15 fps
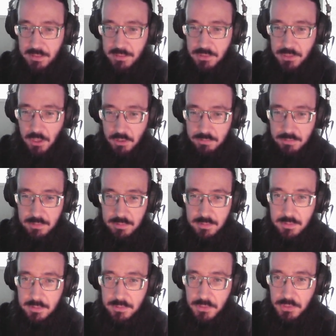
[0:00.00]
So,
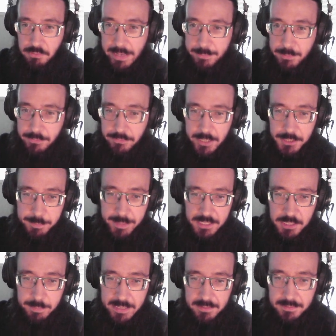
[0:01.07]
just grab your
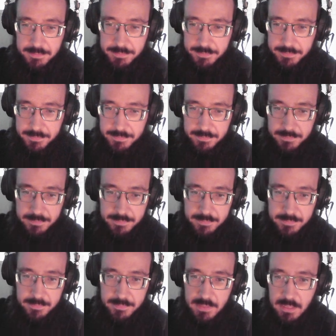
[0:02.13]
frostbite spell,
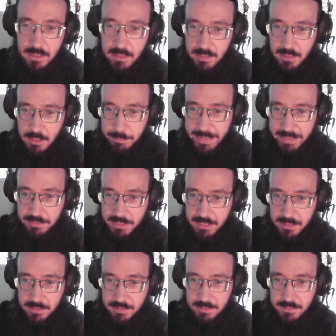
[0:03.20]
click about
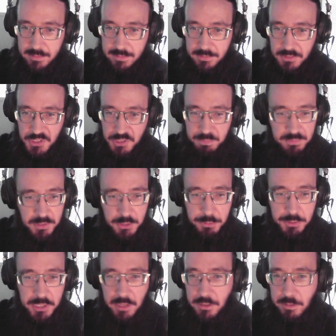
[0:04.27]
here. Just
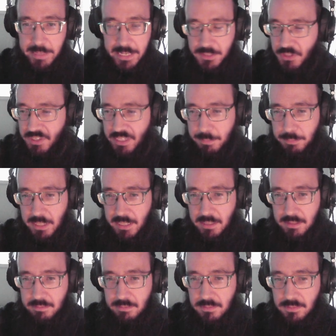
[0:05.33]
use all your mana. Just keep
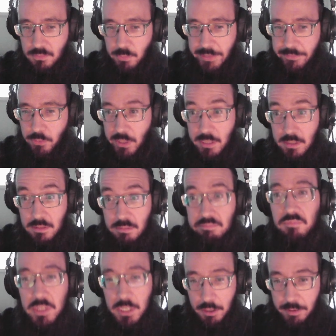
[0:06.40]
clicking. Wait for it.
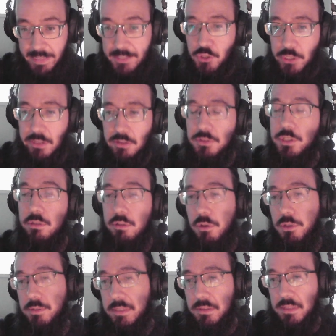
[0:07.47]
You hear that jingle? You know
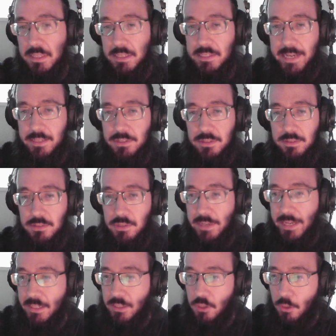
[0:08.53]
you killed the assassin. So
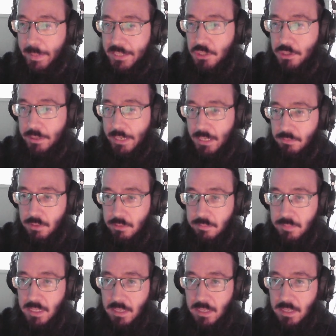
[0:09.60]
now you can go back to your inn room.